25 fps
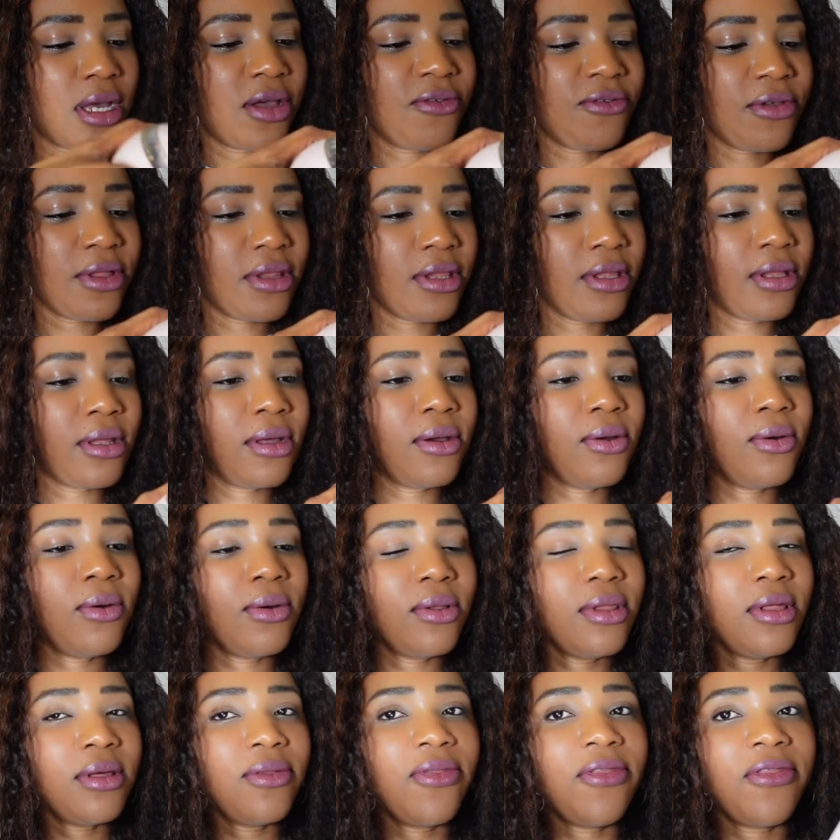have any
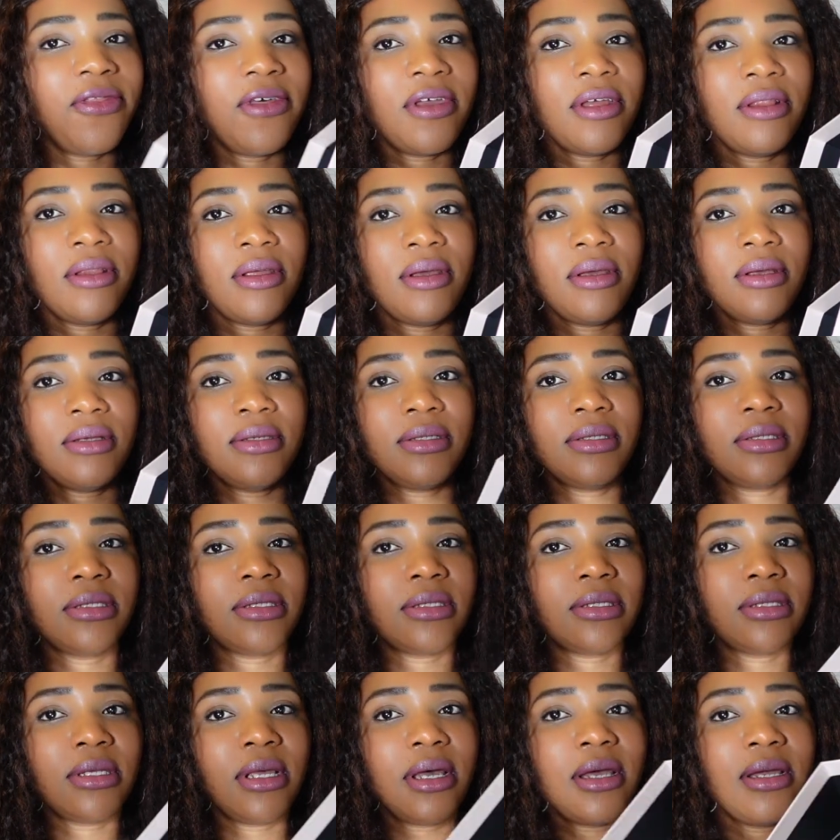other thing
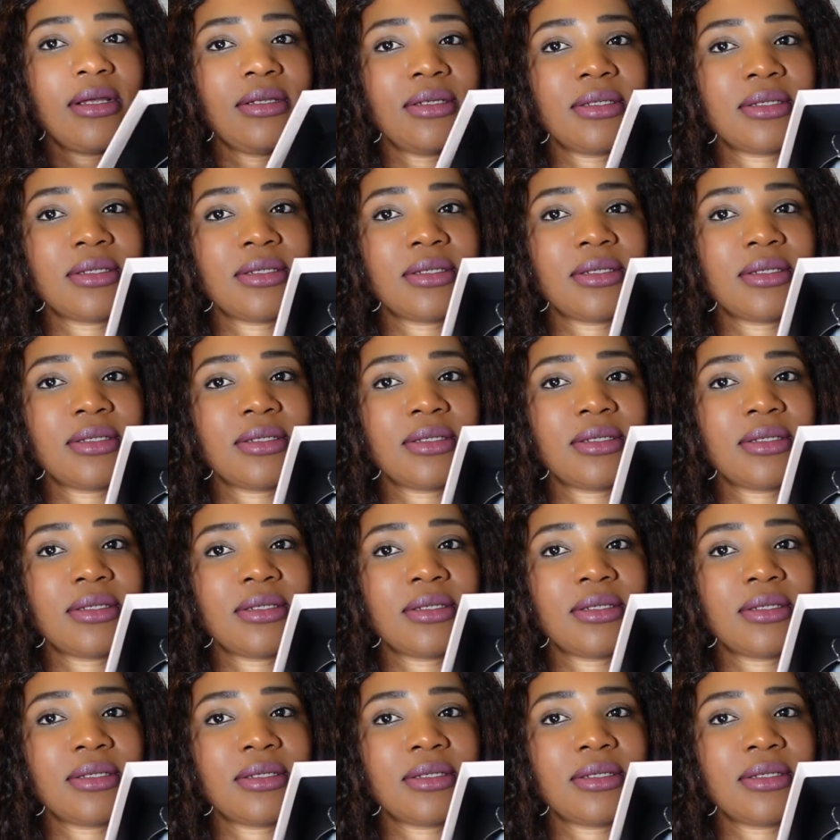inside?